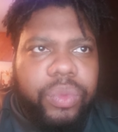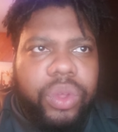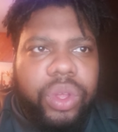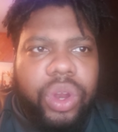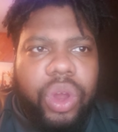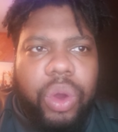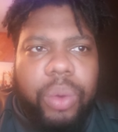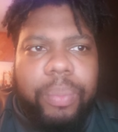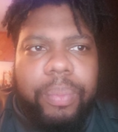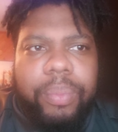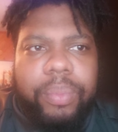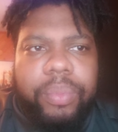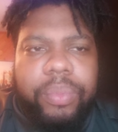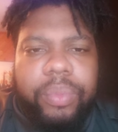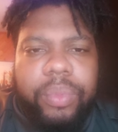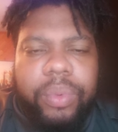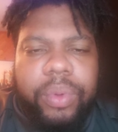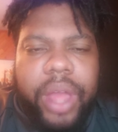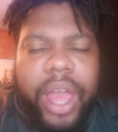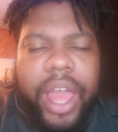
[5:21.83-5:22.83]
you know,
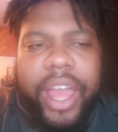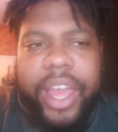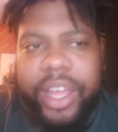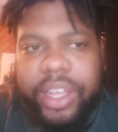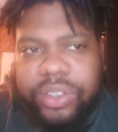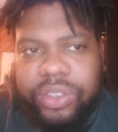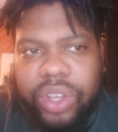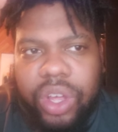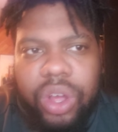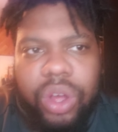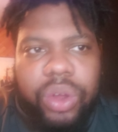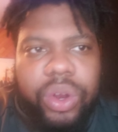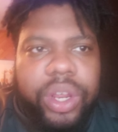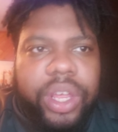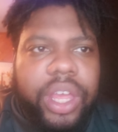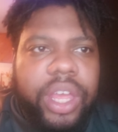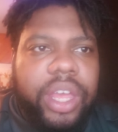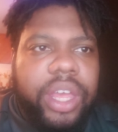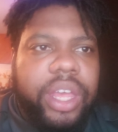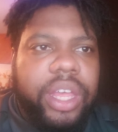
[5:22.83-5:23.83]
hands-on
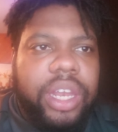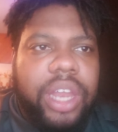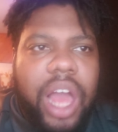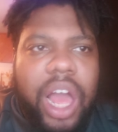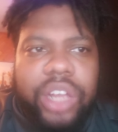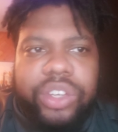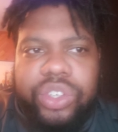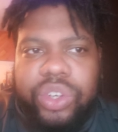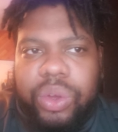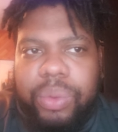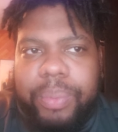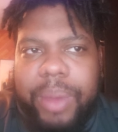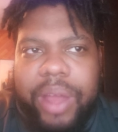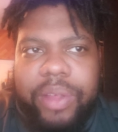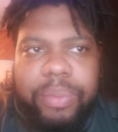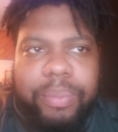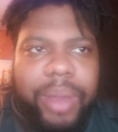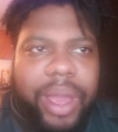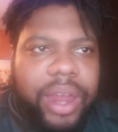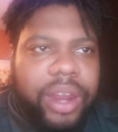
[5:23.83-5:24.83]
again, logical,
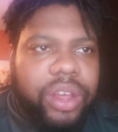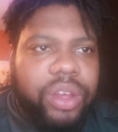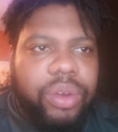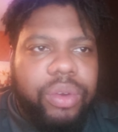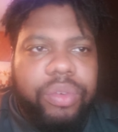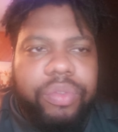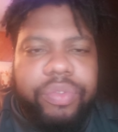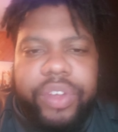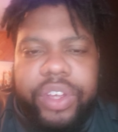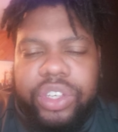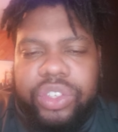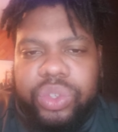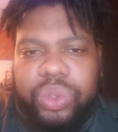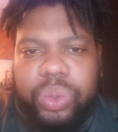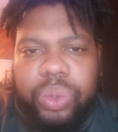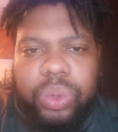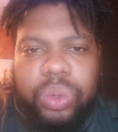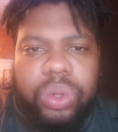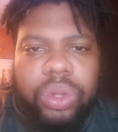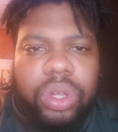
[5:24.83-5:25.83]
mathematical,
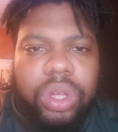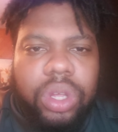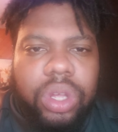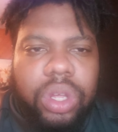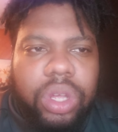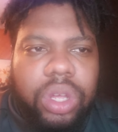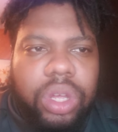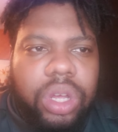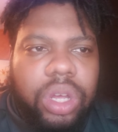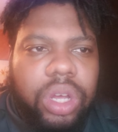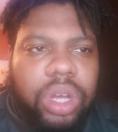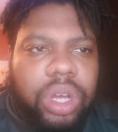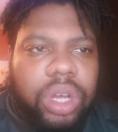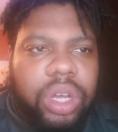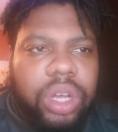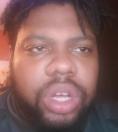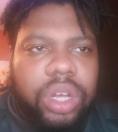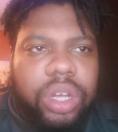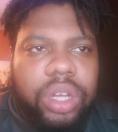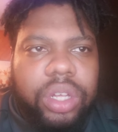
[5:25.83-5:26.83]
visual,
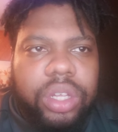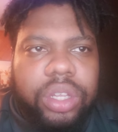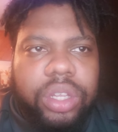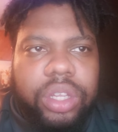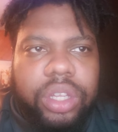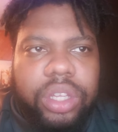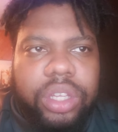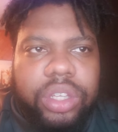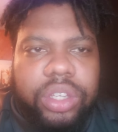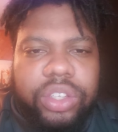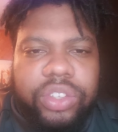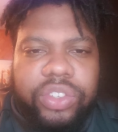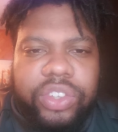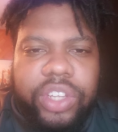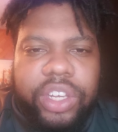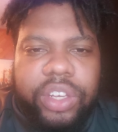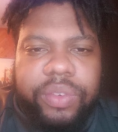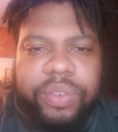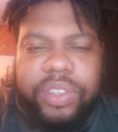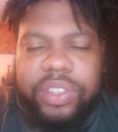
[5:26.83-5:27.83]
uh,
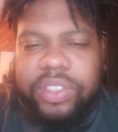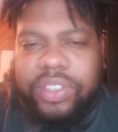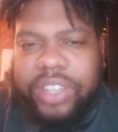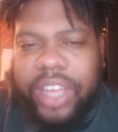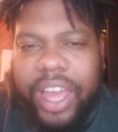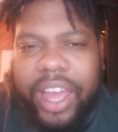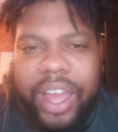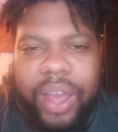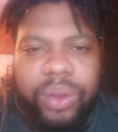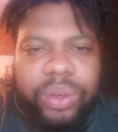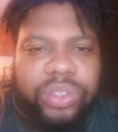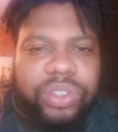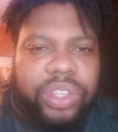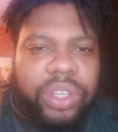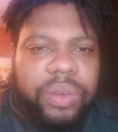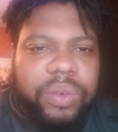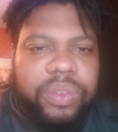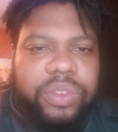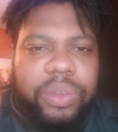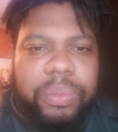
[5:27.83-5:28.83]
distinctive to sound,
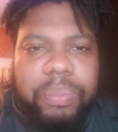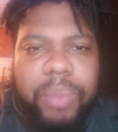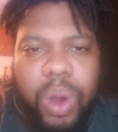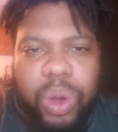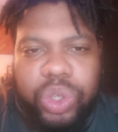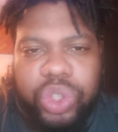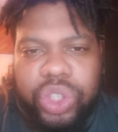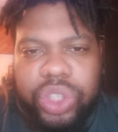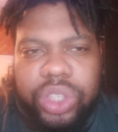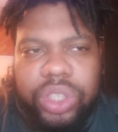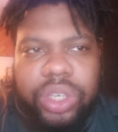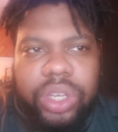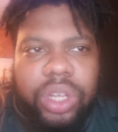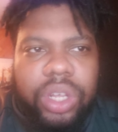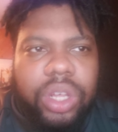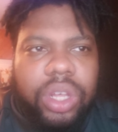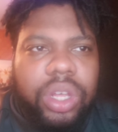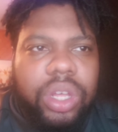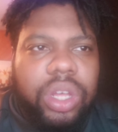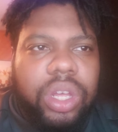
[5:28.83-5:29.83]
distinctive to motion,
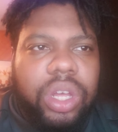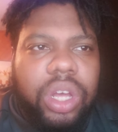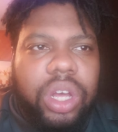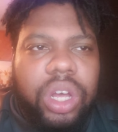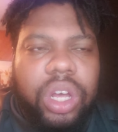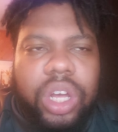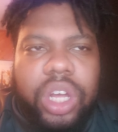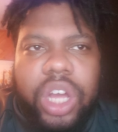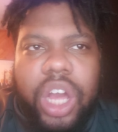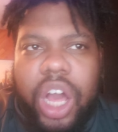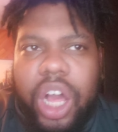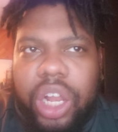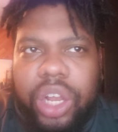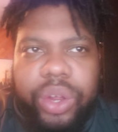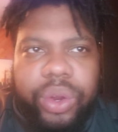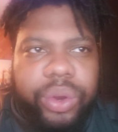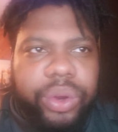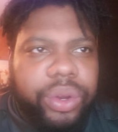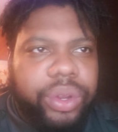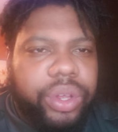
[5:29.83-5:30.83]

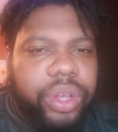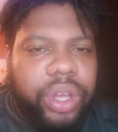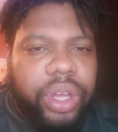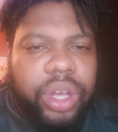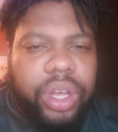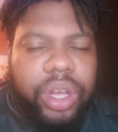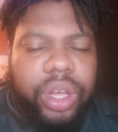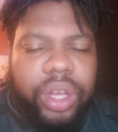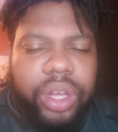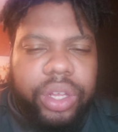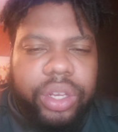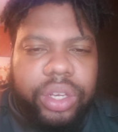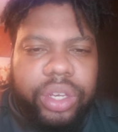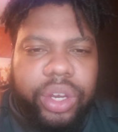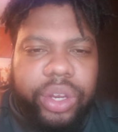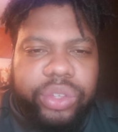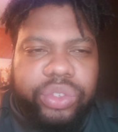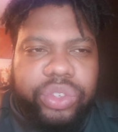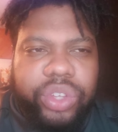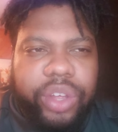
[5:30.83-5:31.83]
color.
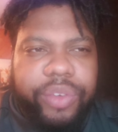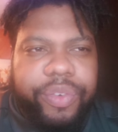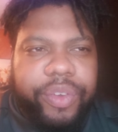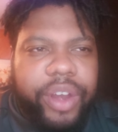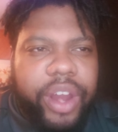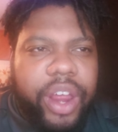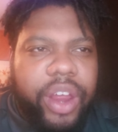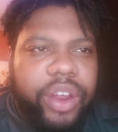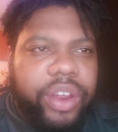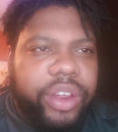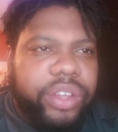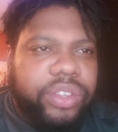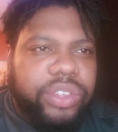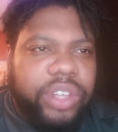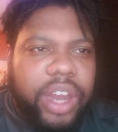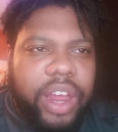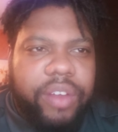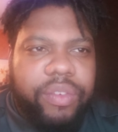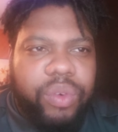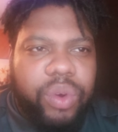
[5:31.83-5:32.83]
There's different areas
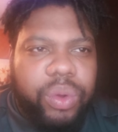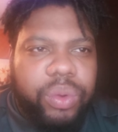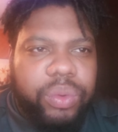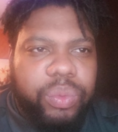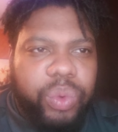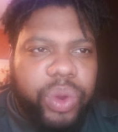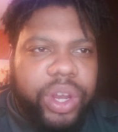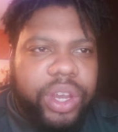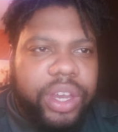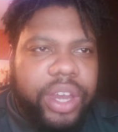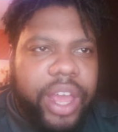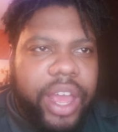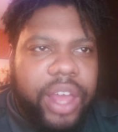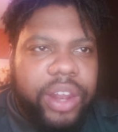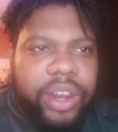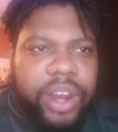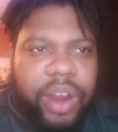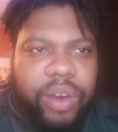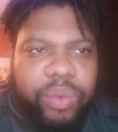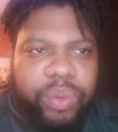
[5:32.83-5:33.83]
that I've written
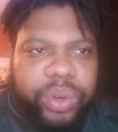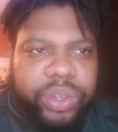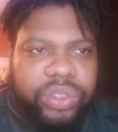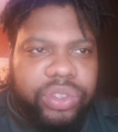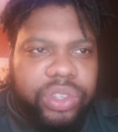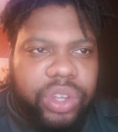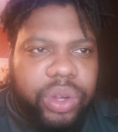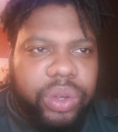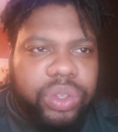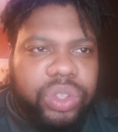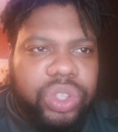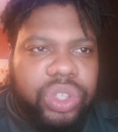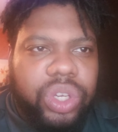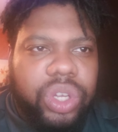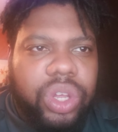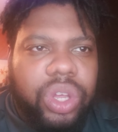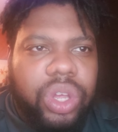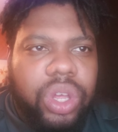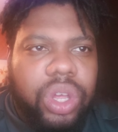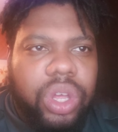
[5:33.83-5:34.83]
down that I researched.
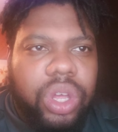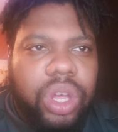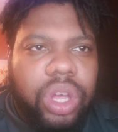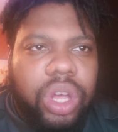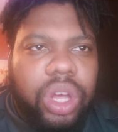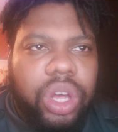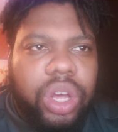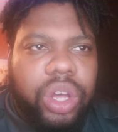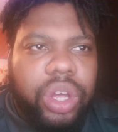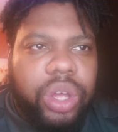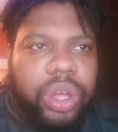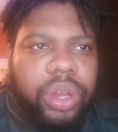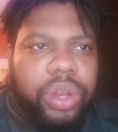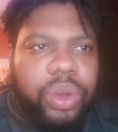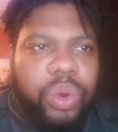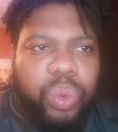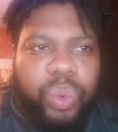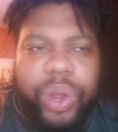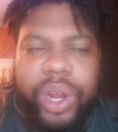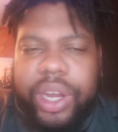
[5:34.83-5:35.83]
The
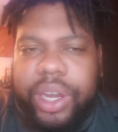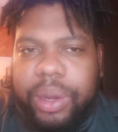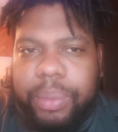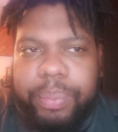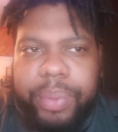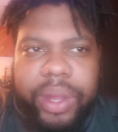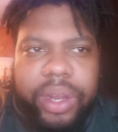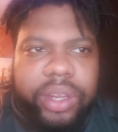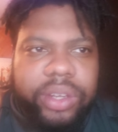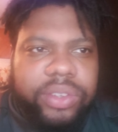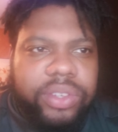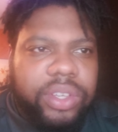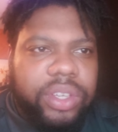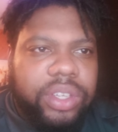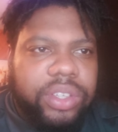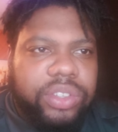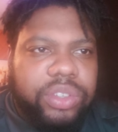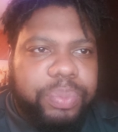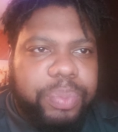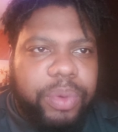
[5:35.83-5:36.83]
reading
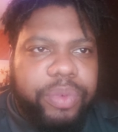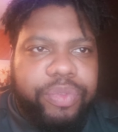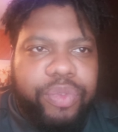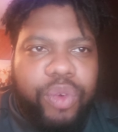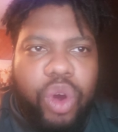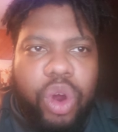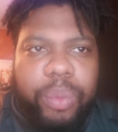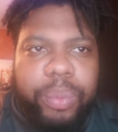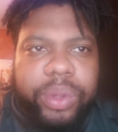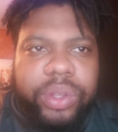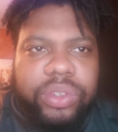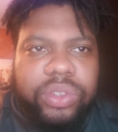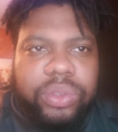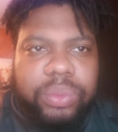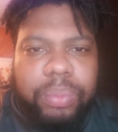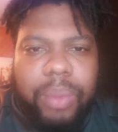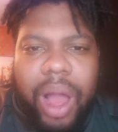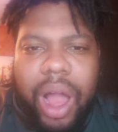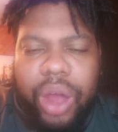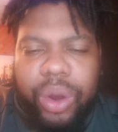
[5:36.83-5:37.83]
abilities, performance
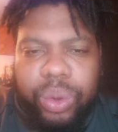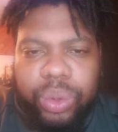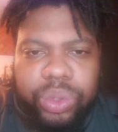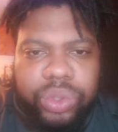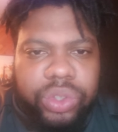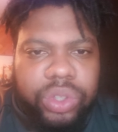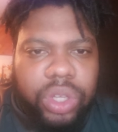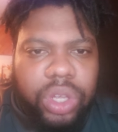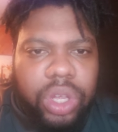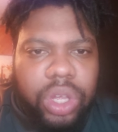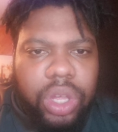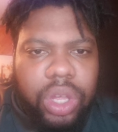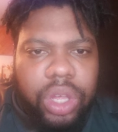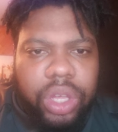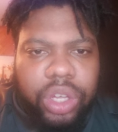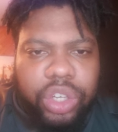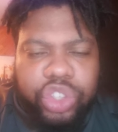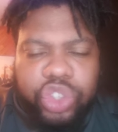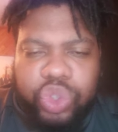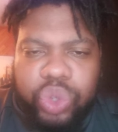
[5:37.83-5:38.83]
models,
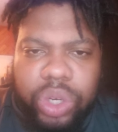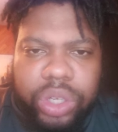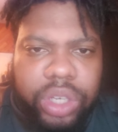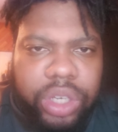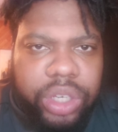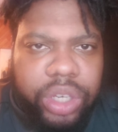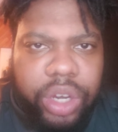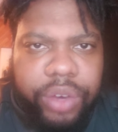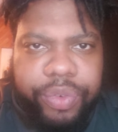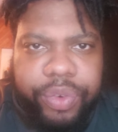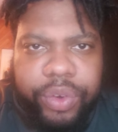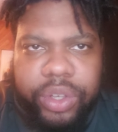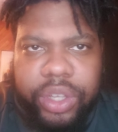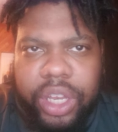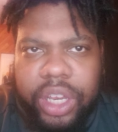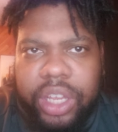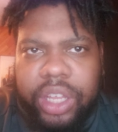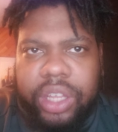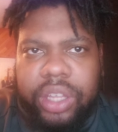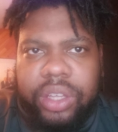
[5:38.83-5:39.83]
constructing different
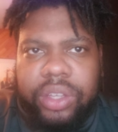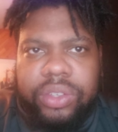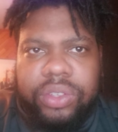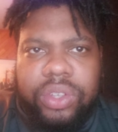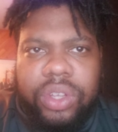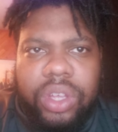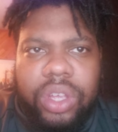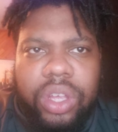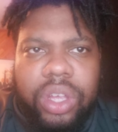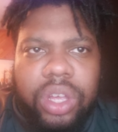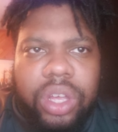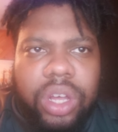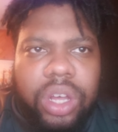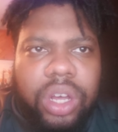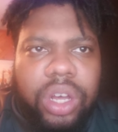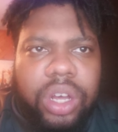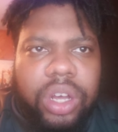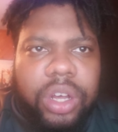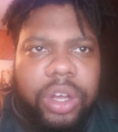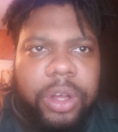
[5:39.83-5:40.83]
things,
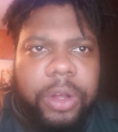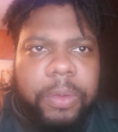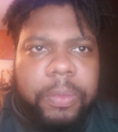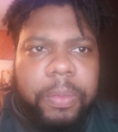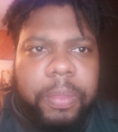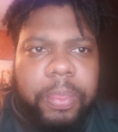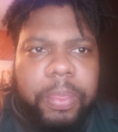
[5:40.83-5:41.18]
uh,